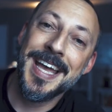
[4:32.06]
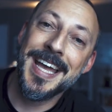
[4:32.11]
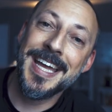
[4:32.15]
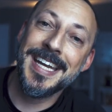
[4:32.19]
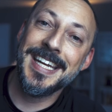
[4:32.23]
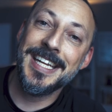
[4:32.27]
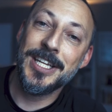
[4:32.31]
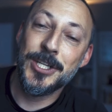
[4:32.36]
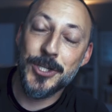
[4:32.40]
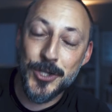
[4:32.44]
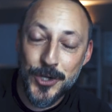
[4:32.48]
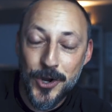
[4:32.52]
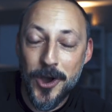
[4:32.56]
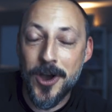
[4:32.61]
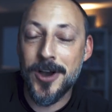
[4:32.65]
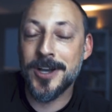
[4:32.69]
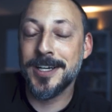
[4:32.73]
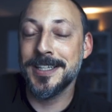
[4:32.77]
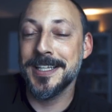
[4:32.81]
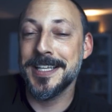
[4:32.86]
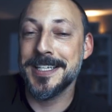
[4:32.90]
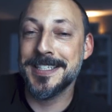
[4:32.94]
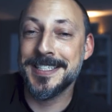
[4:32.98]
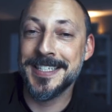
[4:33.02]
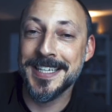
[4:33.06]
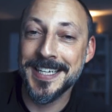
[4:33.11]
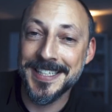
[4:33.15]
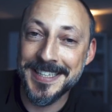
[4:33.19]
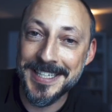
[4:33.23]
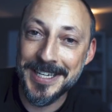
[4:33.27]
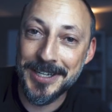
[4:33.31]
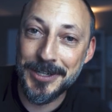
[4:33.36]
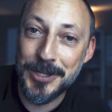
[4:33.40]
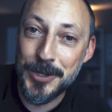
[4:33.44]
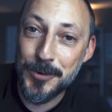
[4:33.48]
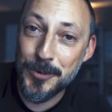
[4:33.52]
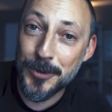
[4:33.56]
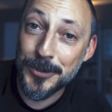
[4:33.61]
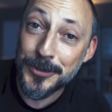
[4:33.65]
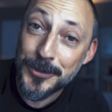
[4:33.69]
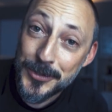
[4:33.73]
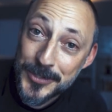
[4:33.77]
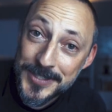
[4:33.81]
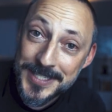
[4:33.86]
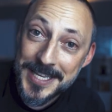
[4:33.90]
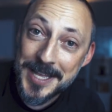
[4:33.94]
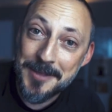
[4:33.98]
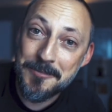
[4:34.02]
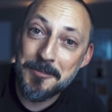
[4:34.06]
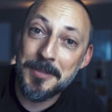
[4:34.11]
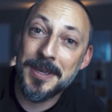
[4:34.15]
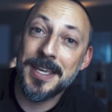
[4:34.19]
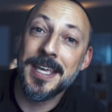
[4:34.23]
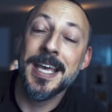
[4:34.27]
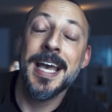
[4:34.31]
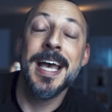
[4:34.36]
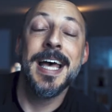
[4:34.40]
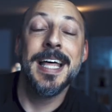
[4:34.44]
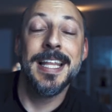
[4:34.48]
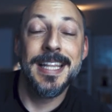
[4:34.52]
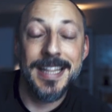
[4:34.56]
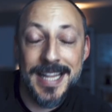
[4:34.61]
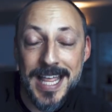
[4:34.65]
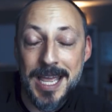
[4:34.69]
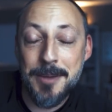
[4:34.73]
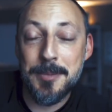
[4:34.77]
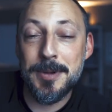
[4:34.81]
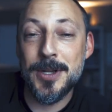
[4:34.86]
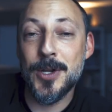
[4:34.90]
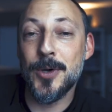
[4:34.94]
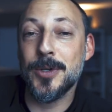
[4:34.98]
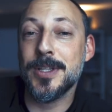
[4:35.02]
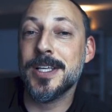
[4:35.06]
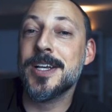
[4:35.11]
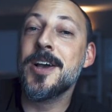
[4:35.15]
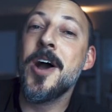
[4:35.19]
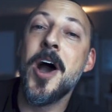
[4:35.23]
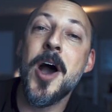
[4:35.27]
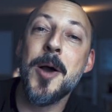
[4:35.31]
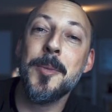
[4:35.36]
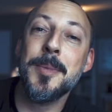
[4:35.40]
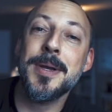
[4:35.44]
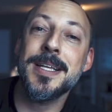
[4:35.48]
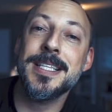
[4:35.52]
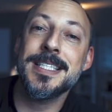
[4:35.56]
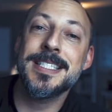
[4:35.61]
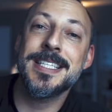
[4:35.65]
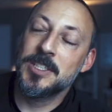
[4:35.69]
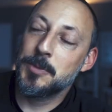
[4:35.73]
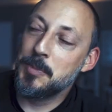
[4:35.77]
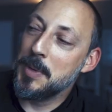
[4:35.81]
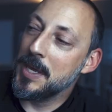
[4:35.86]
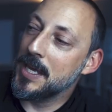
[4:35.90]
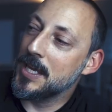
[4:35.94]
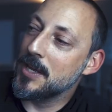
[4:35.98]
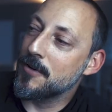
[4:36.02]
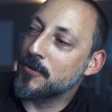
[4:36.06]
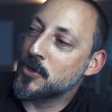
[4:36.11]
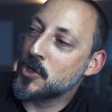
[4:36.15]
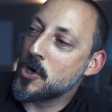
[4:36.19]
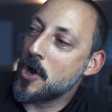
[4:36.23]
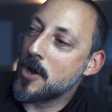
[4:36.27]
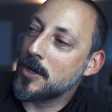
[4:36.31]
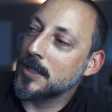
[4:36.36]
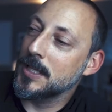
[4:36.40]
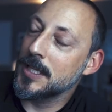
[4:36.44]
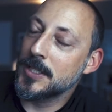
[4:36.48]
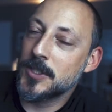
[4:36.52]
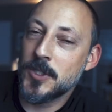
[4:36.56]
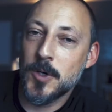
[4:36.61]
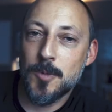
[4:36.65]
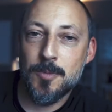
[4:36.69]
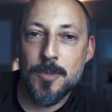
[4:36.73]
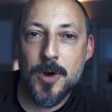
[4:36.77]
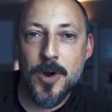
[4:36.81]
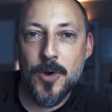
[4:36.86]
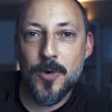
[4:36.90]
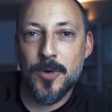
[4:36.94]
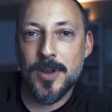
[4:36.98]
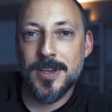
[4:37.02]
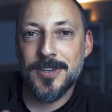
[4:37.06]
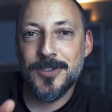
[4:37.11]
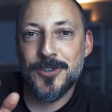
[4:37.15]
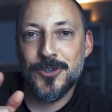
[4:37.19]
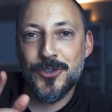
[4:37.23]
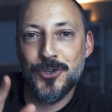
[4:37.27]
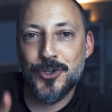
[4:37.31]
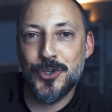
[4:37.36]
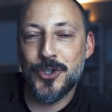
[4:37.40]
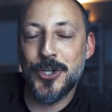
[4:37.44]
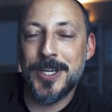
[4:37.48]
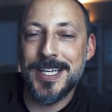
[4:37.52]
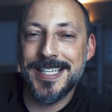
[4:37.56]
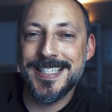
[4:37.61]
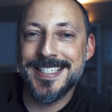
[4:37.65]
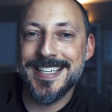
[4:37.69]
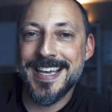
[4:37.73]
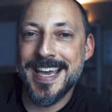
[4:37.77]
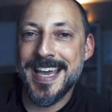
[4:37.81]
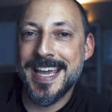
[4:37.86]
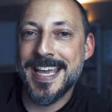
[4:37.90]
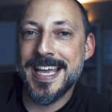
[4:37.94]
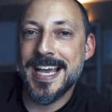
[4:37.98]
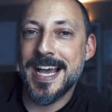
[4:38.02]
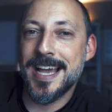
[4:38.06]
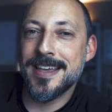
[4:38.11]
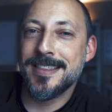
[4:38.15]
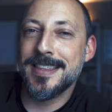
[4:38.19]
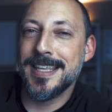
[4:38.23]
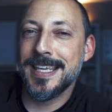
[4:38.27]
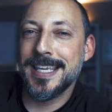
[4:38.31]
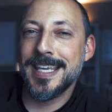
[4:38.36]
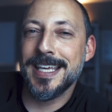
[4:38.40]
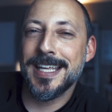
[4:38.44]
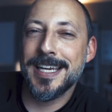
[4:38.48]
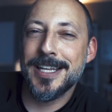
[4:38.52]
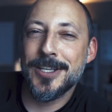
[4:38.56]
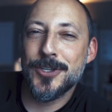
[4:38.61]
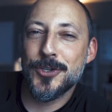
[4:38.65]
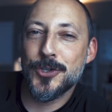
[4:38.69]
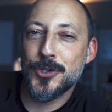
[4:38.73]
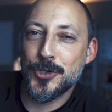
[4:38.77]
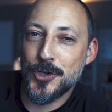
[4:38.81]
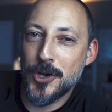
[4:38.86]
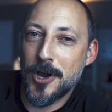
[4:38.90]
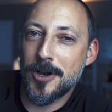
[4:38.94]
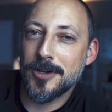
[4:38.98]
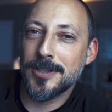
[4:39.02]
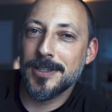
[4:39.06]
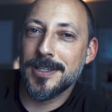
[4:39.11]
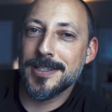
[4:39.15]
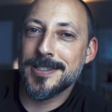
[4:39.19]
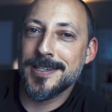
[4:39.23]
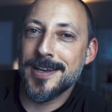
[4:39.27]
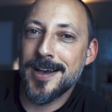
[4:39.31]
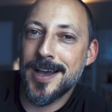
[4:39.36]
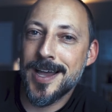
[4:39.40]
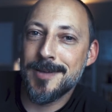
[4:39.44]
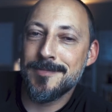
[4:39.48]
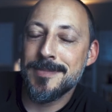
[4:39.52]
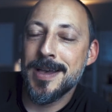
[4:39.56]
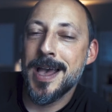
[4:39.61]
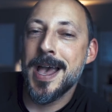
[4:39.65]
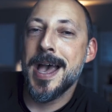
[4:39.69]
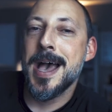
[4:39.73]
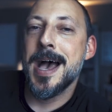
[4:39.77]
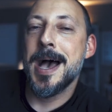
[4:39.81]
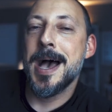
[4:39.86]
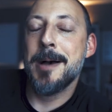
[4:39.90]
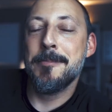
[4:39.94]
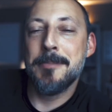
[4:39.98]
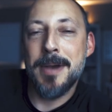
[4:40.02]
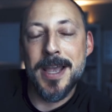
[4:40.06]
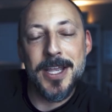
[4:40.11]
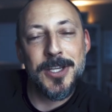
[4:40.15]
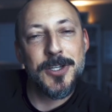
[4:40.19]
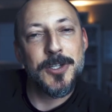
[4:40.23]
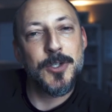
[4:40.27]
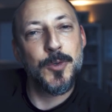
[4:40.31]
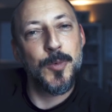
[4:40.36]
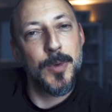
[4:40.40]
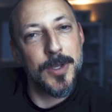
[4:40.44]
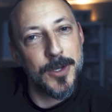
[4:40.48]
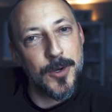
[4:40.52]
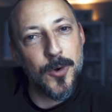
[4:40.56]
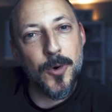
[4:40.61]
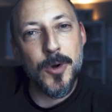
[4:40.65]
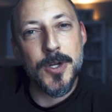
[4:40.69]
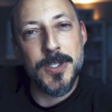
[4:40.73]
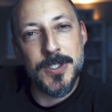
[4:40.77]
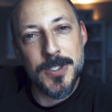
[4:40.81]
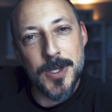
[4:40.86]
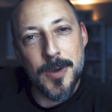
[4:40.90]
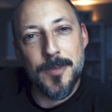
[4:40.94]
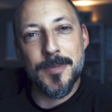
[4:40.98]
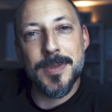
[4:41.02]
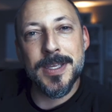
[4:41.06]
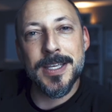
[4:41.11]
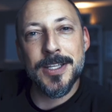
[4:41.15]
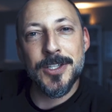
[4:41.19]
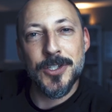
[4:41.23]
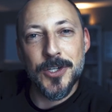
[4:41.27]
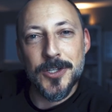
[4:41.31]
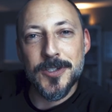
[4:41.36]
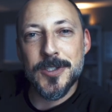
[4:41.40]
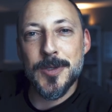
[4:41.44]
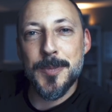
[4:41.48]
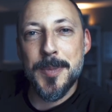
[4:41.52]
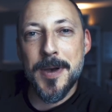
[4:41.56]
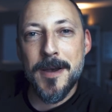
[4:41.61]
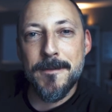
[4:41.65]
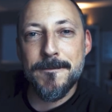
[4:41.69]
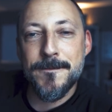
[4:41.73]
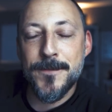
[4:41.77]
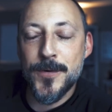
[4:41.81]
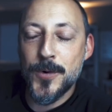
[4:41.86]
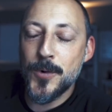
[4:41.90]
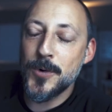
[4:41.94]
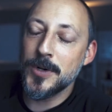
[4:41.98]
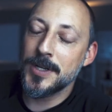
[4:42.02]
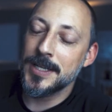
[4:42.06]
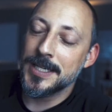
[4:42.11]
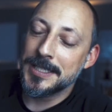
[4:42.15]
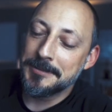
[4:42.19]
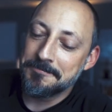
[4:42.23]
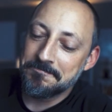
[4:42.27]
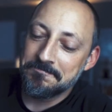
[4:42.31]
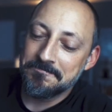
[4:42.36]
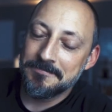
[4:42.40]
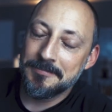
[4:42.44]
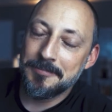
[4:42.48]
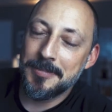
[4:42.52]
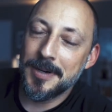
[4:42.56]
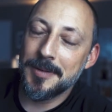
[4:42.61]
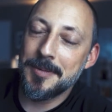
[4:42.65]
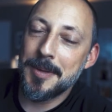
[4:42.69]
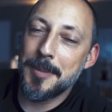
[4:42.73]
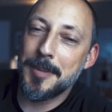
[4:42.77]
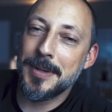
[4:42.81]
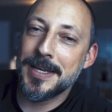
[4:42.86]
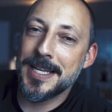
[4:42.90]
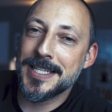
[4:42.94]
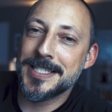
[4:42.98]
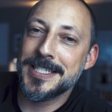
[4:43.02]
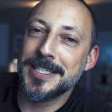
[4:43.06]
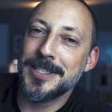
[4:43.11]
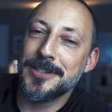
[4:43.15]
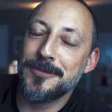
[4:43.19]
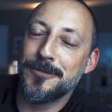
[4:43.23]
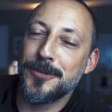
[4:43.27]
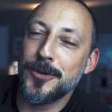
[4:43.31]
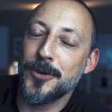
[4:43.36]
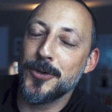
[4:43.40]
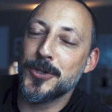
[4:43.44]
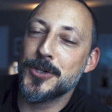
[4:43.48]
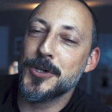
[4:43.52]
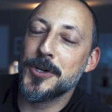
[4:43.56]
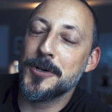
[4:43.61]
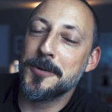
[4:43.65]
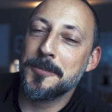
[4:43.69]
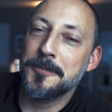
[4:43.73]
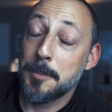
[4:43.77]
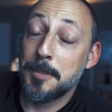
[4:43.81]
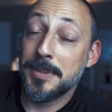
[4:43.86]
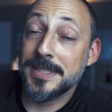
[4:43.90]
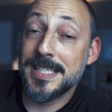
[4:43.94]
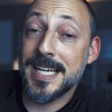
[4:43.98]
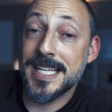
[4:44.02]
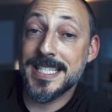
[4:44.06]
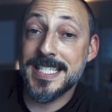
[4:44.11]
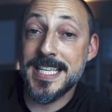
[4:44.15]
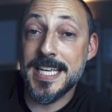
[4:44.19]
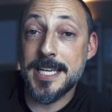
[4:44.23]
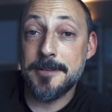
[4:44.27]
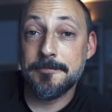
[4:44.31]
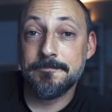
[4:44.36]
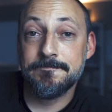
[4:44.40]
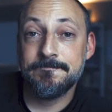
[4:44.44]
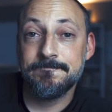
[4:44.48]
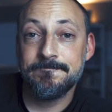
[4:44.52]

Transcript: any chocolate that you want to send me, let me know in the comments. Speaking of chocolate, tomorrow is cheat day. I think it is chocolate time. I might just record something just about food, but maybe that's in the future. But that's it.